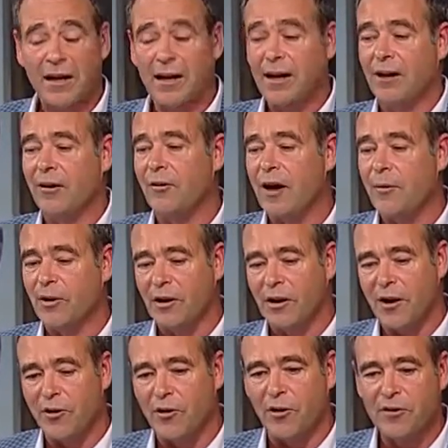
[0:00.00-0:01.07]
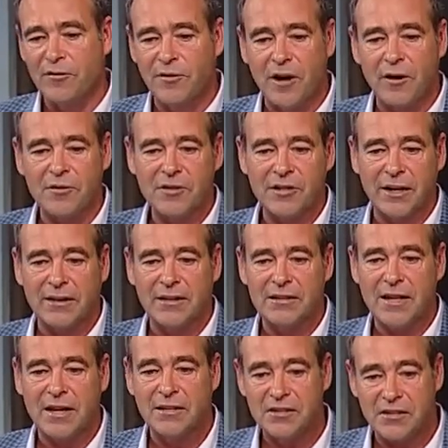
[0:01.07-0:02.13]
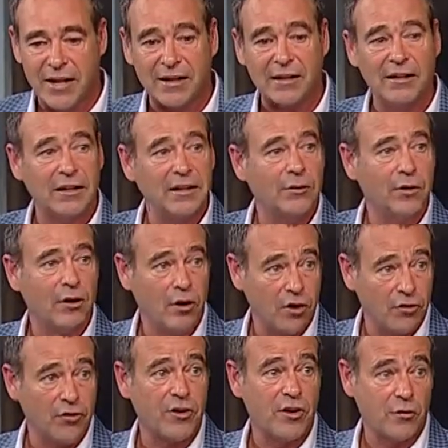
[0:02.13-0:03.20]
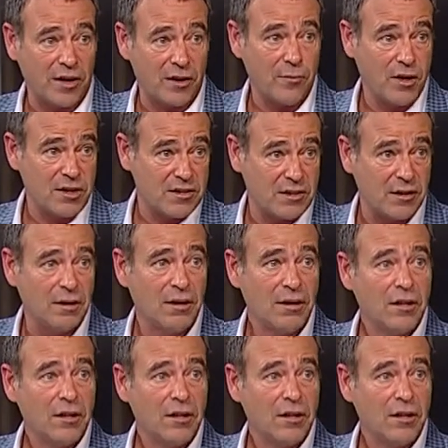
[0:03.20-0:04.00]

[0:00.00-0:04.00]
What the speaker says: We were able to load her on the float and take her down to Takanini, where Andrea Rickmeister